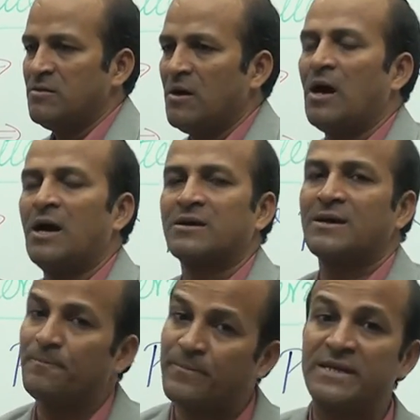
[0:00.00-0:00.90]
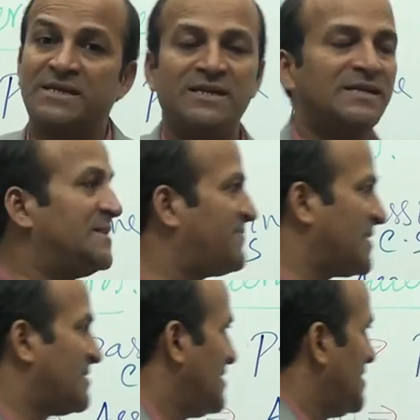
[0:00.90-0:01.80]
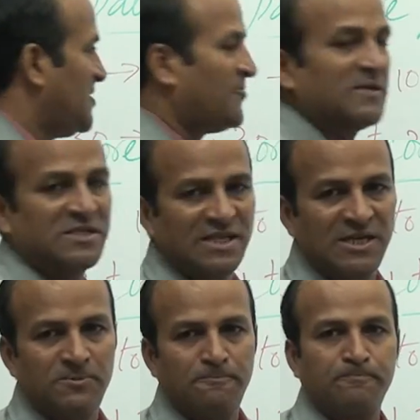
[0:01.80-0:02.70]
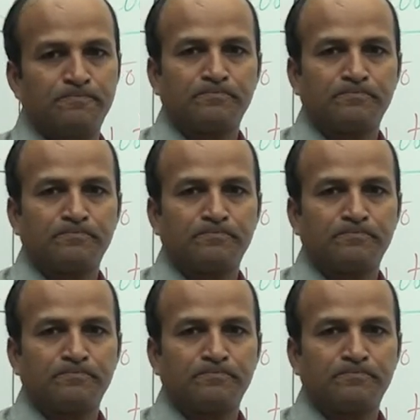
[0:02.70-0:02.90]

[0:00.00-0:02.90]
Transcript: are completely different. If we see